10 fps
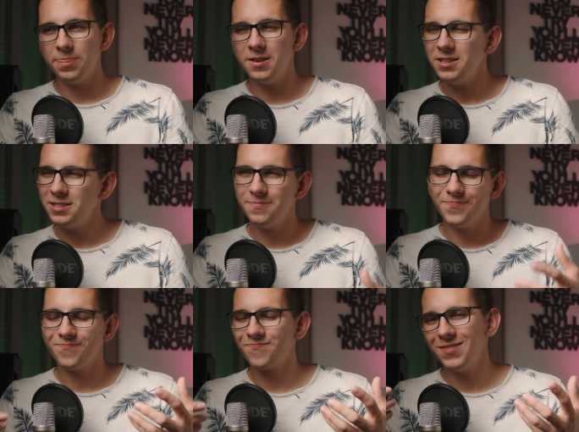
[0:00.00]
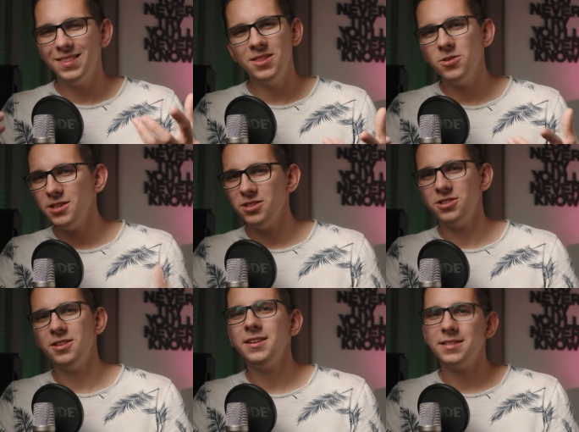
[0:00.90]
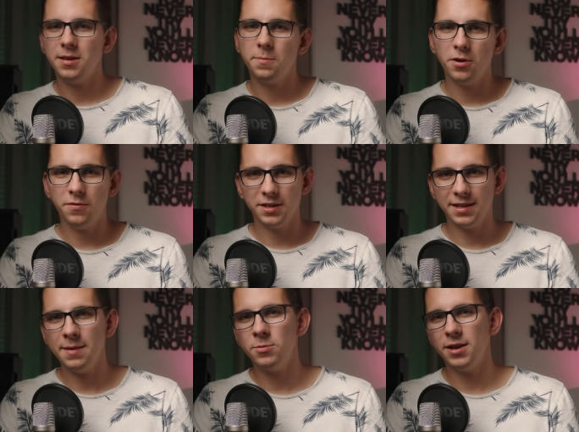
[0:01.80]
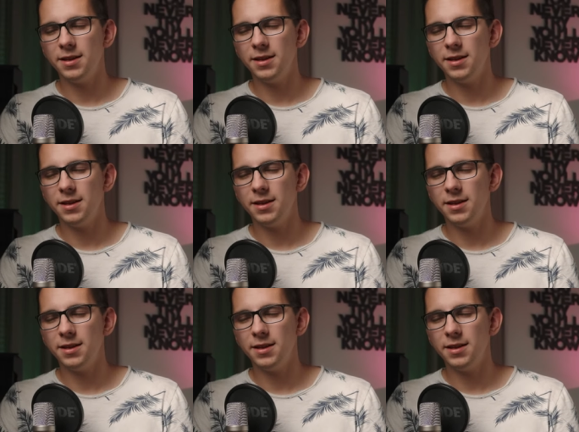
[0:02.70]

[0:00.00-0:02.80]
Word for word: There's no such thing as a perfect camera.